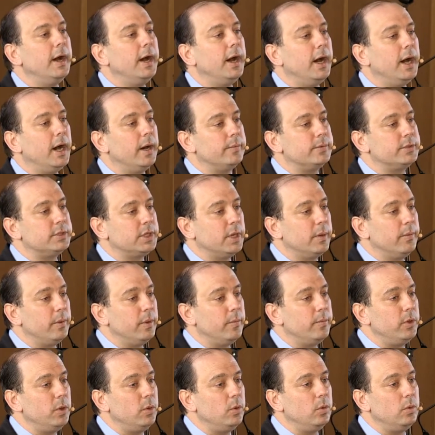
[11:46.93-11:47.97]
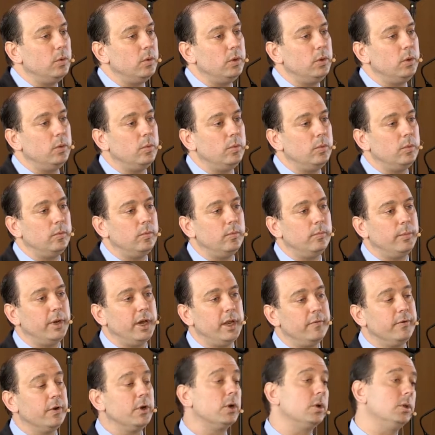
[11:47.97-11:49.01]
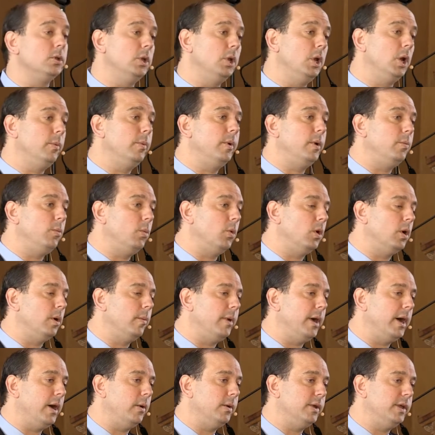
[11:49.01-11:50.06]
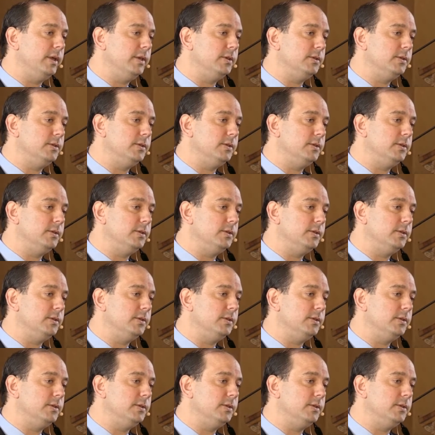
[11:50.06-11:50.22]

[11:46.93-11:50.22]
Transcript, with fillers: Um, some of them you, you might have heard a little bit more about.